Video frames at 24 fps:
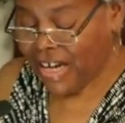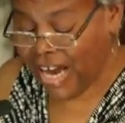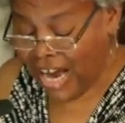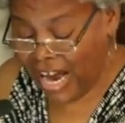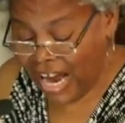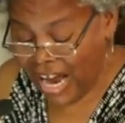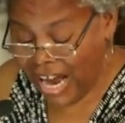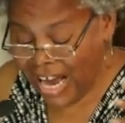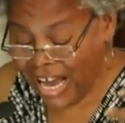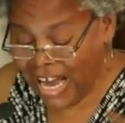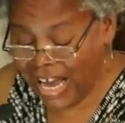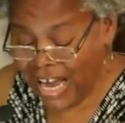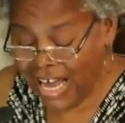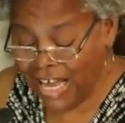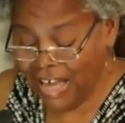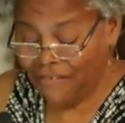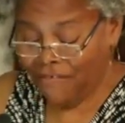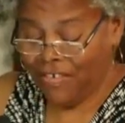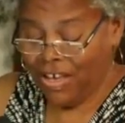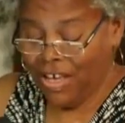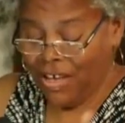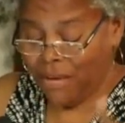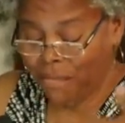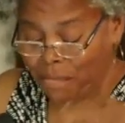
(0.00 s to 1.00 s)
I've
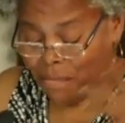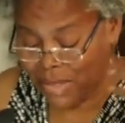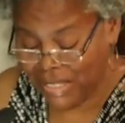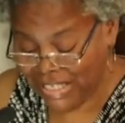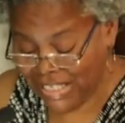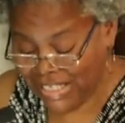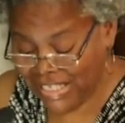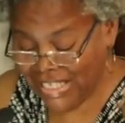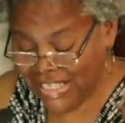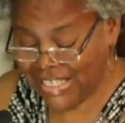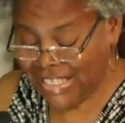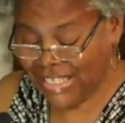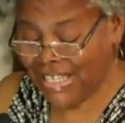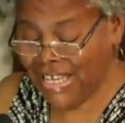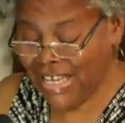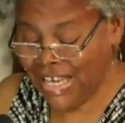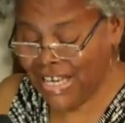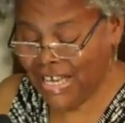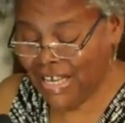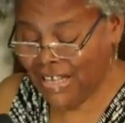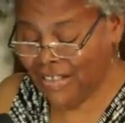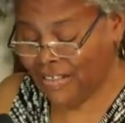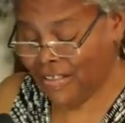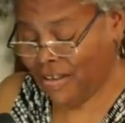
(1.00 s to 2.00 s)
been seeing